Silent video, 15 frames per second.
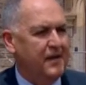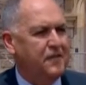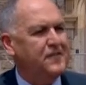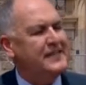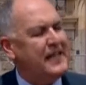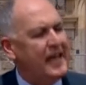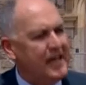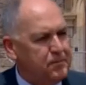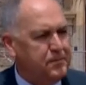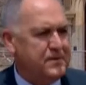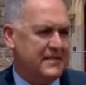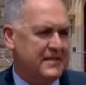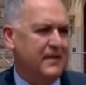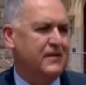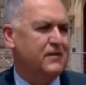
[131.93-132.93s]
If
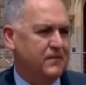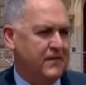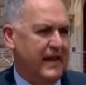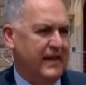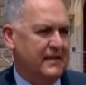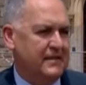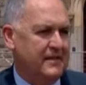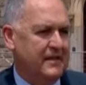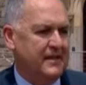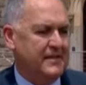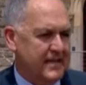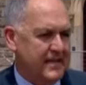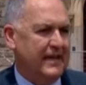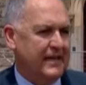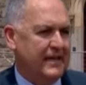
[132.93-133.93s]
10% of that
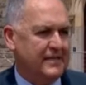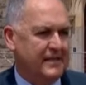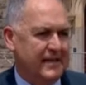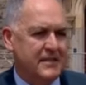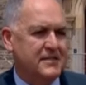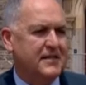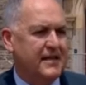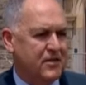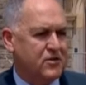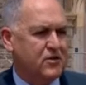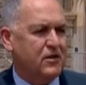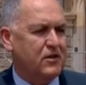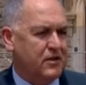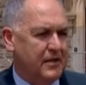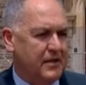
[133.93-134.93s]
is collected, that's an
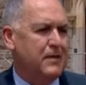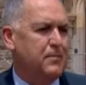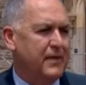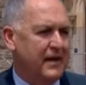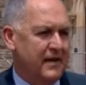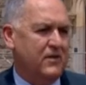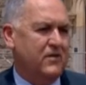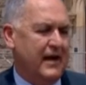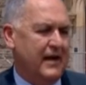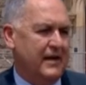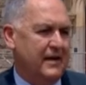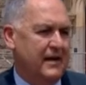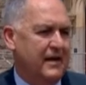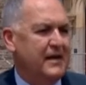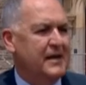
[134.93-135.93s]
extra 30 billion rand.